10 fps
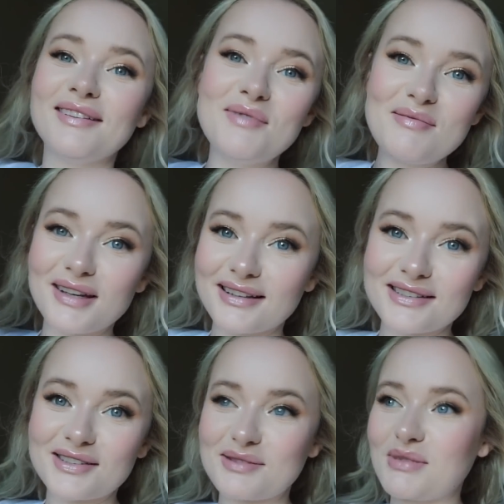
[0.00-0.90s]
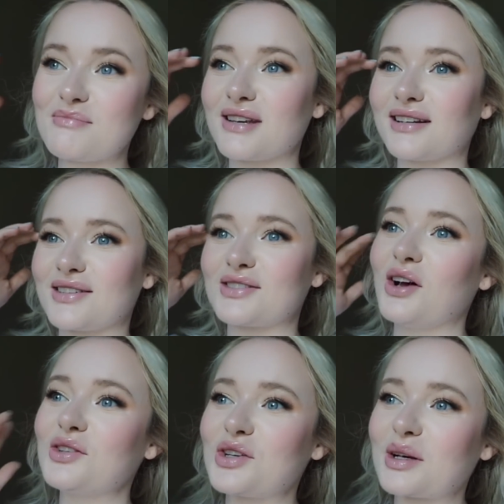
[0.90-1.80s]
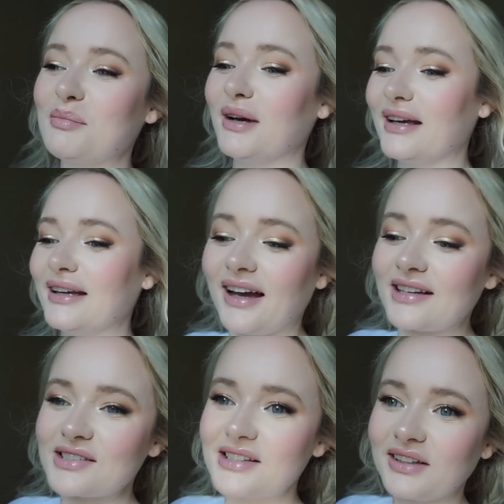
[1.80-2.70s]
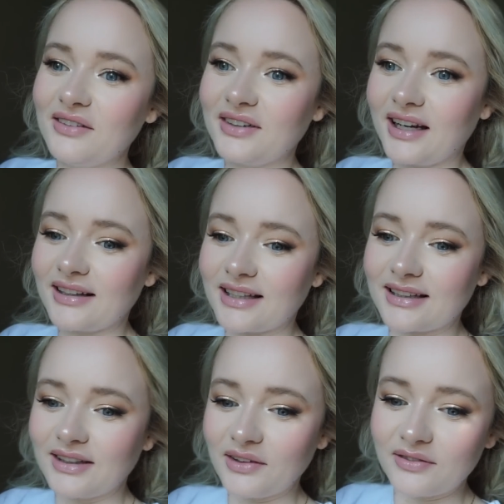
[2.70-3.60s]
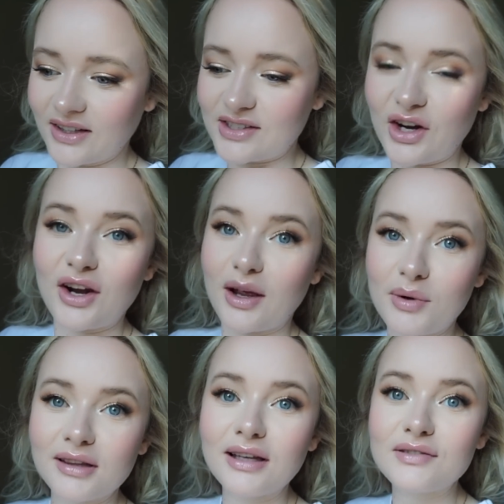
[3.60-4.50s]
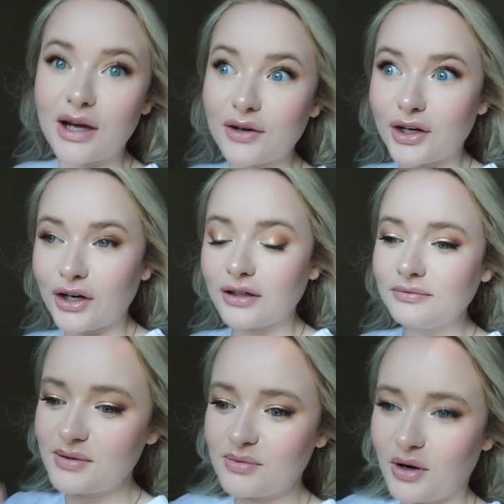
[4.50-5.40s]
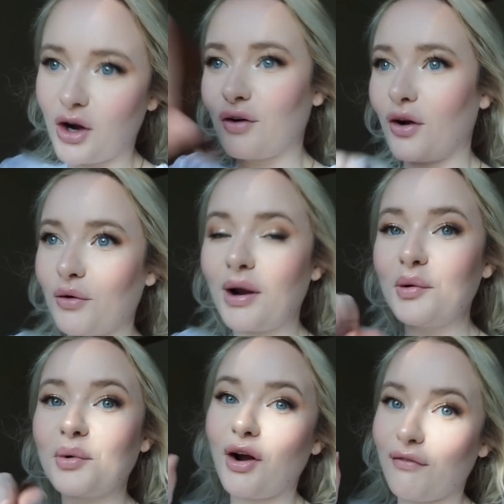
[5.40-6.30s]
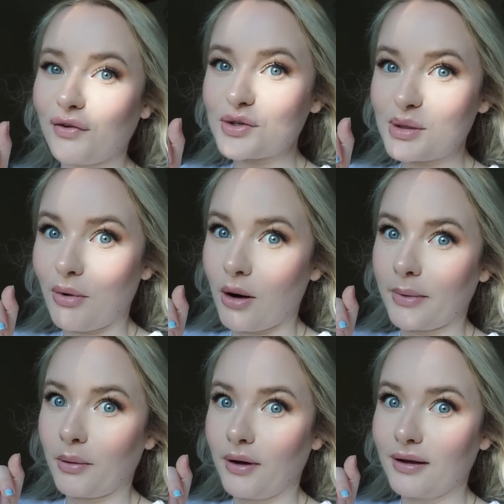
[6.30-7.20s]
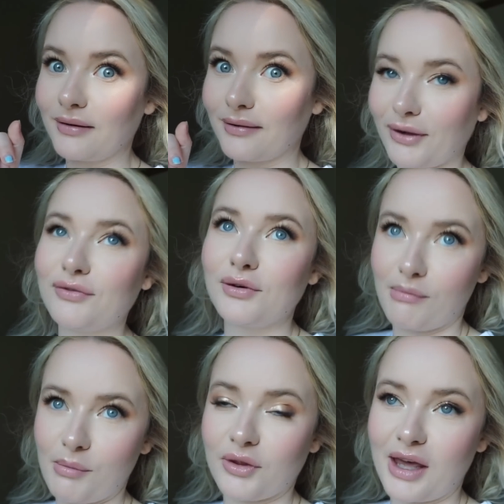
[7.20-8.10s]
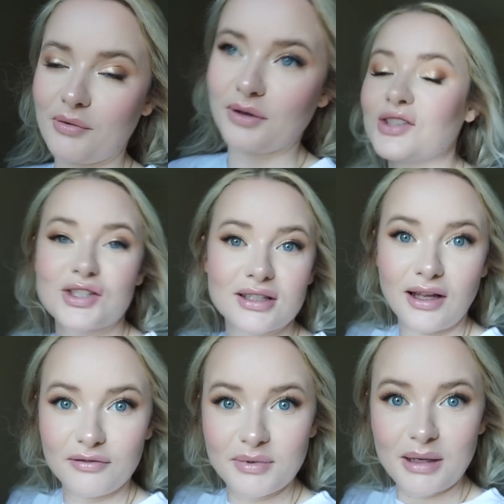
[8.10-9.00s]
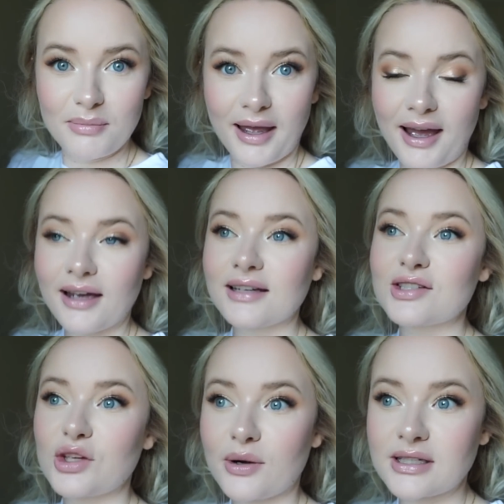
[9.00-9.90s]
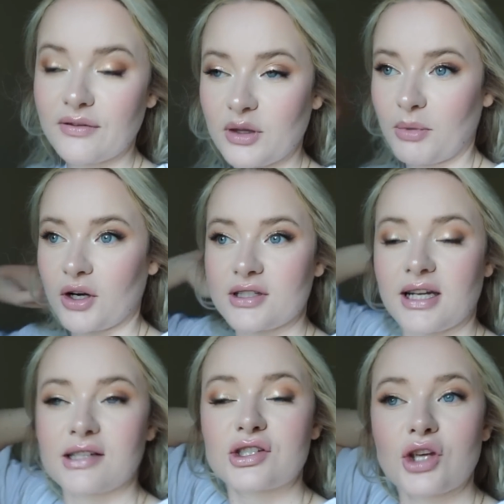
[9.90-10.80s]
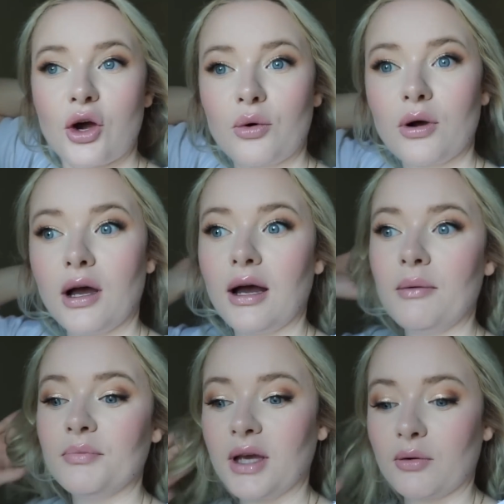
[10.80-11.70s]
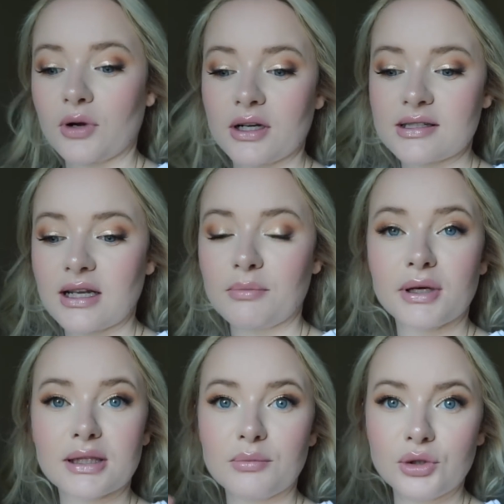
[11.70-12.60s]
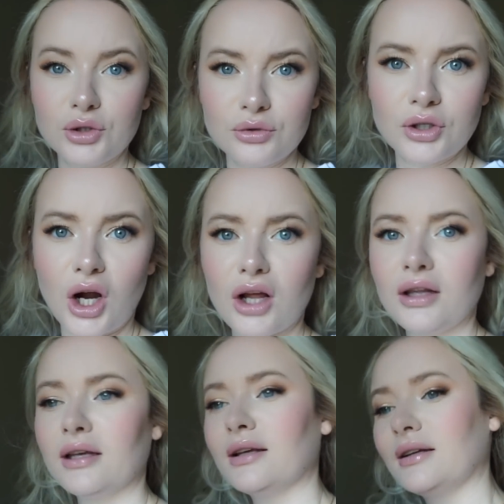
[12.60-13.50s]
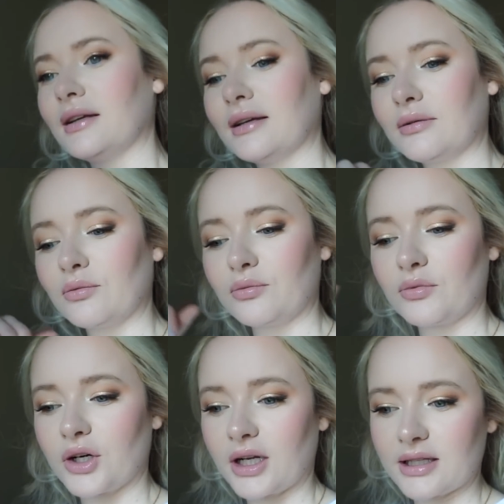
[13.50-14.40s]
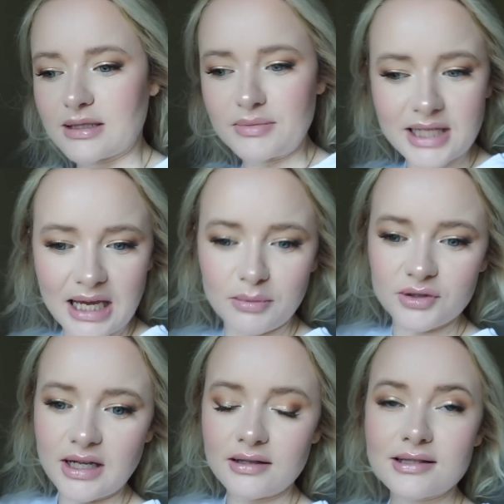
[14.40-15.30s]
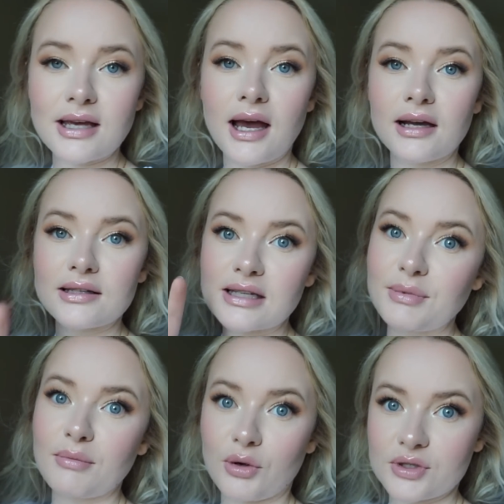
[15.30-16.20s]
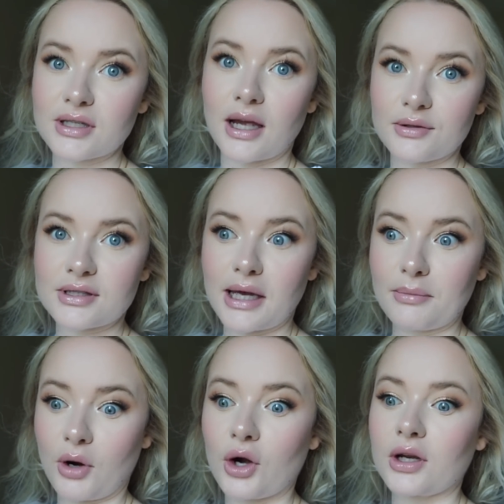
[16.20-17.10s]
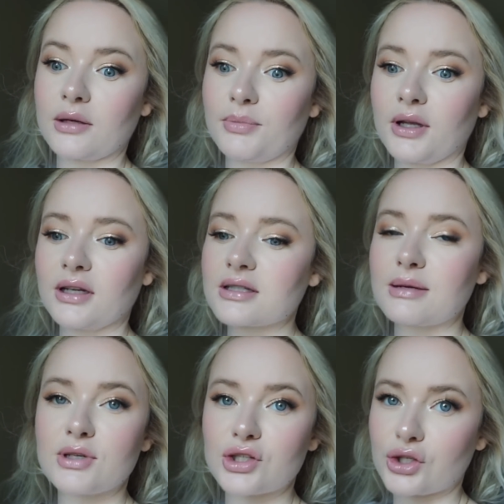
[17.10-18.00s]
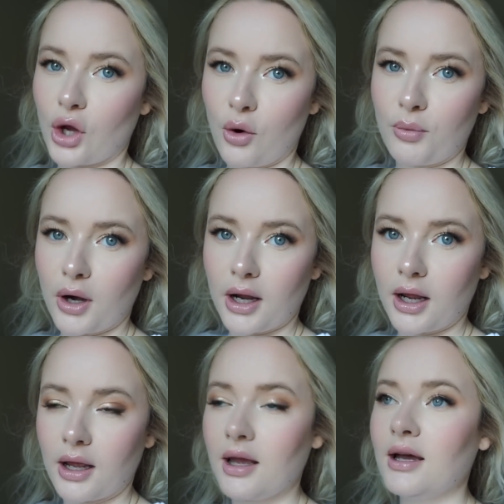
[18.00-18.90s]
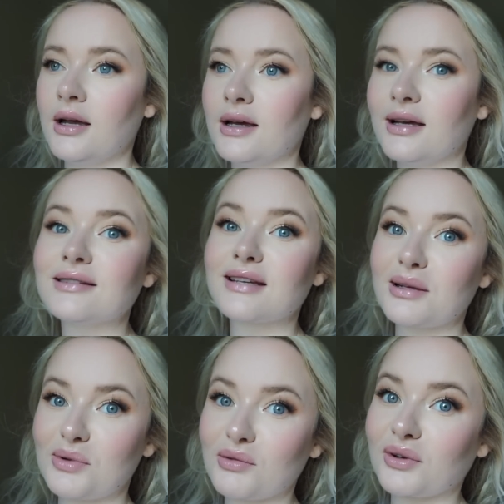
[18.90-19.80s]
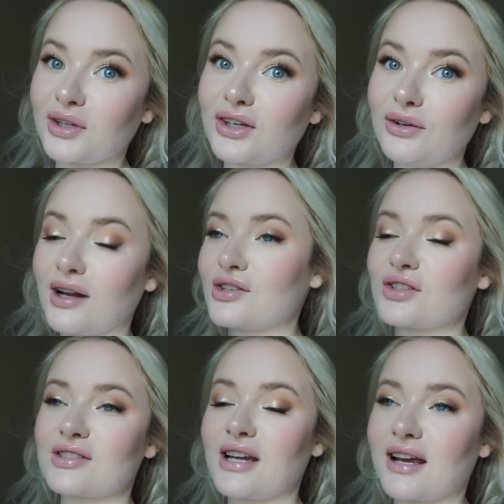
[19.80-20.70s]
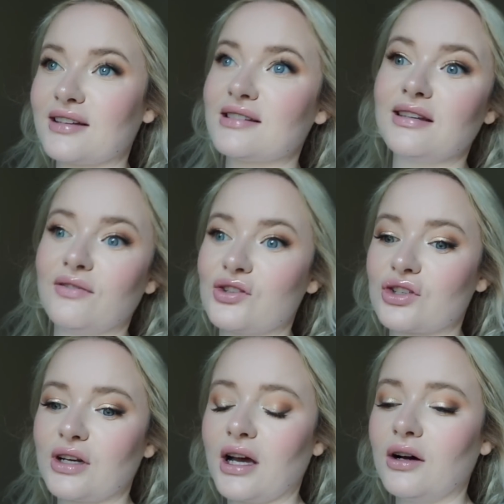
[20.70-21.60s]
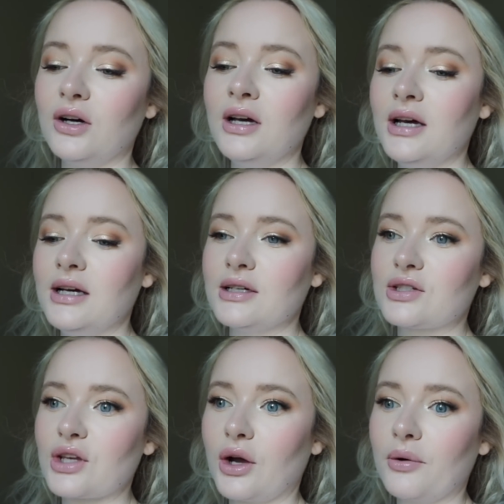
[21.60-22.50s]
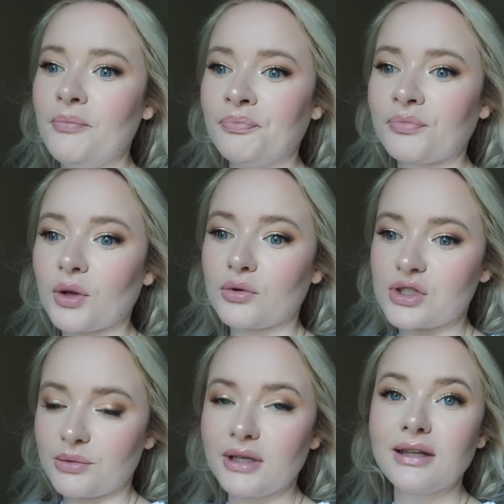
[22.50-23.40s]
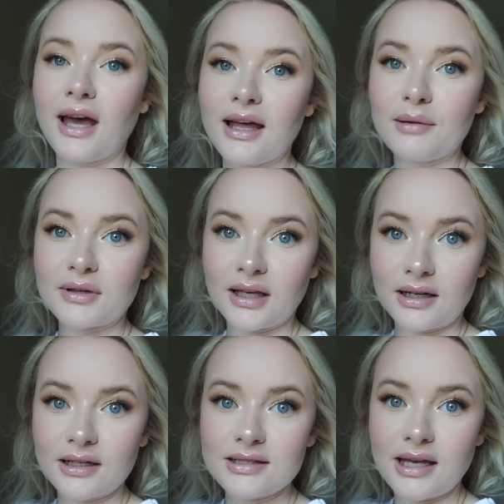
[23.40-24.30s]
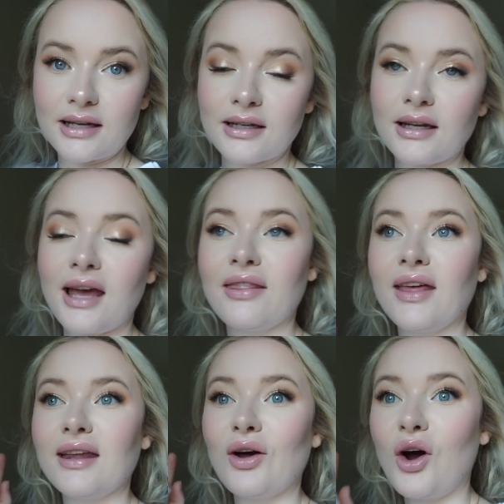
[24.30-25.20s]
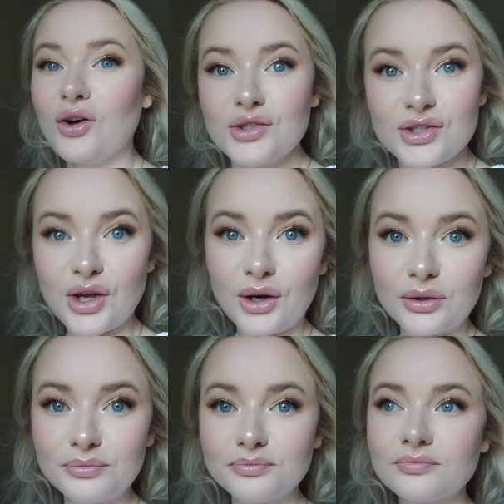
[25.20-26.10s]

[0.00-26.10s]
Maybe it's just me being nostalgic, but I just love it. I like love this area. We lived out here. This is where, around where our first apartment was, if you remember that one. Just love being back. So excited for the party today. So yeah, we're gonna set up like the balloon garland and we're gonna get some tables outside. It's gonna be mostly outside party, but it's gonna be so pretty. It's gonna be really cute. I can see the vision now. So we're doing that. Get excited. And then also,